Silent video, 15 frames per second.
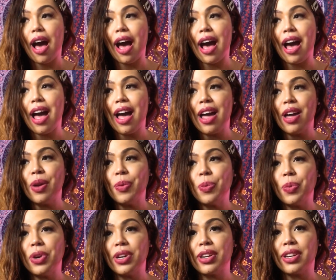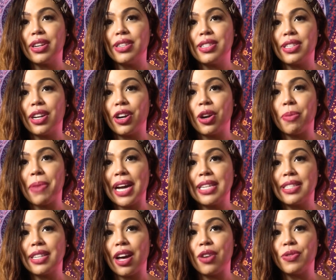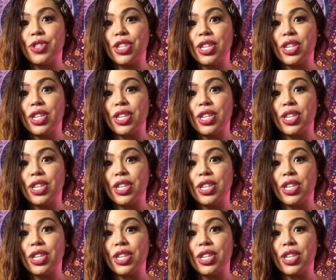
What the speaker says: I would consider myself